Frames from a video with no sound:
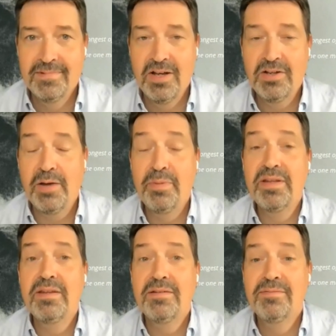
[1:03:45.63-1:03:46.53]
So I think
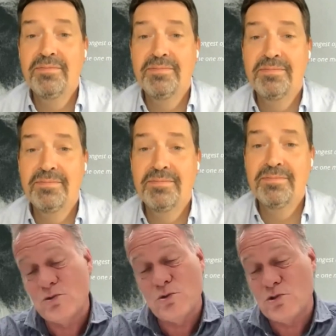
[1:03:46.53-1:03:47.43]
that these are the
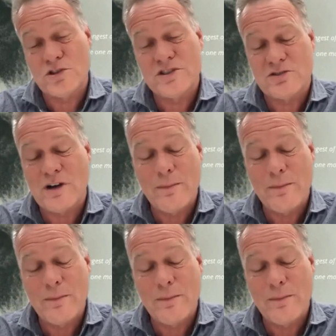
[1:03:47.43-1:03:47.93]
two choices, really.